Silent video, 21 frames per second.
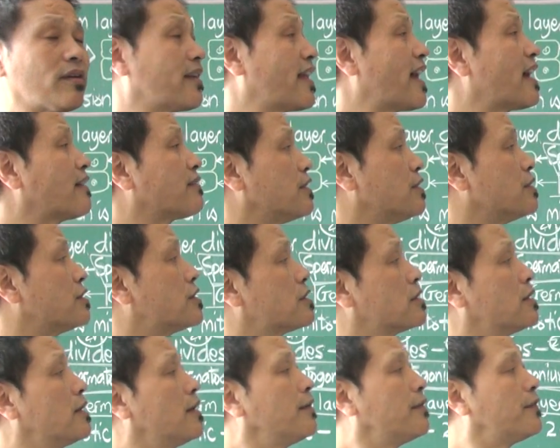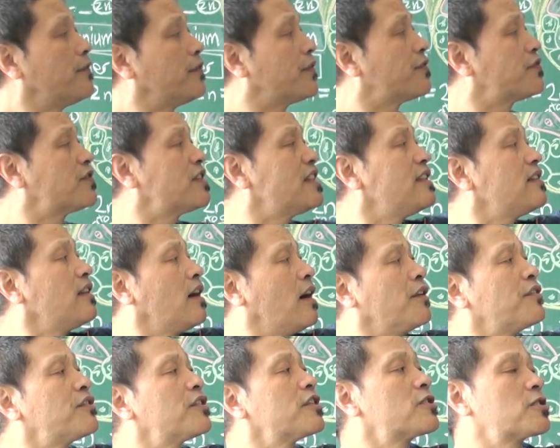an average,
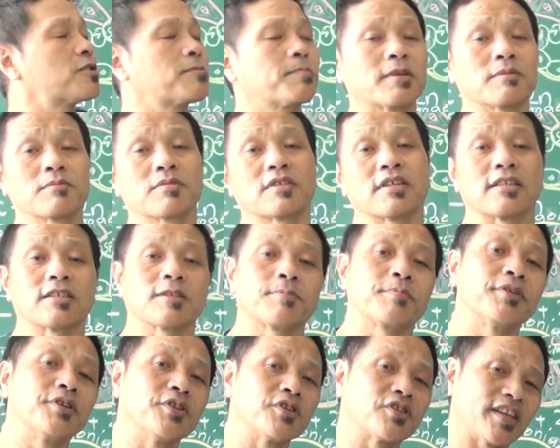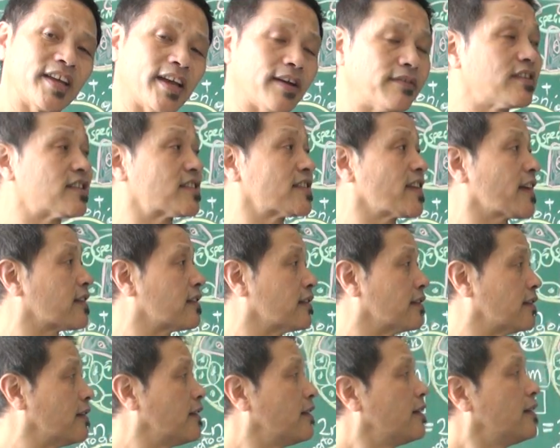1,500 sperm cells are produced every
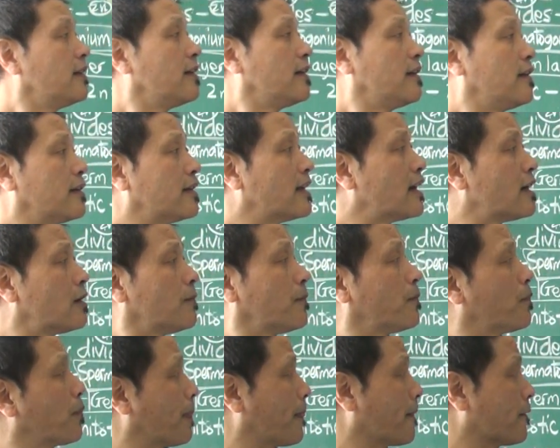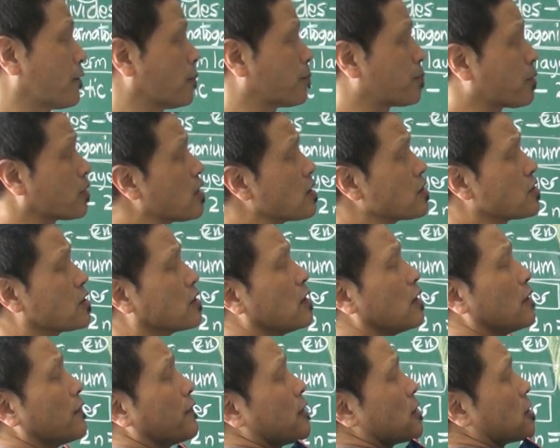second. Now, the production
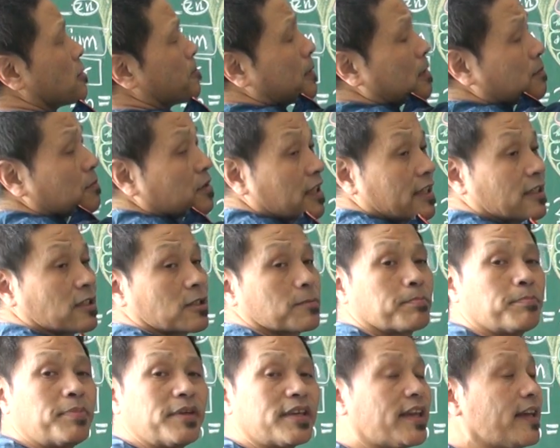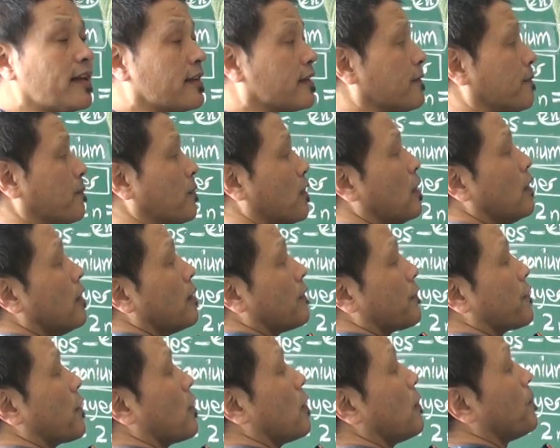of sperm cells begin
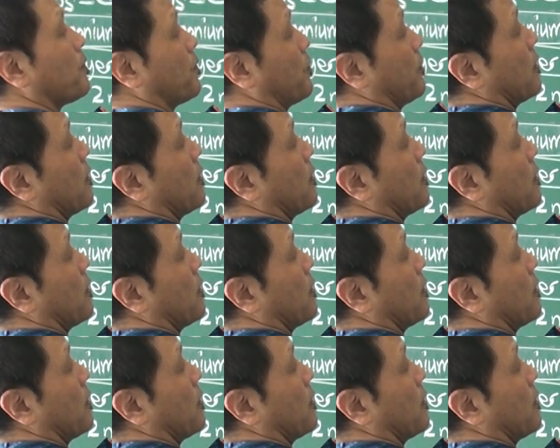from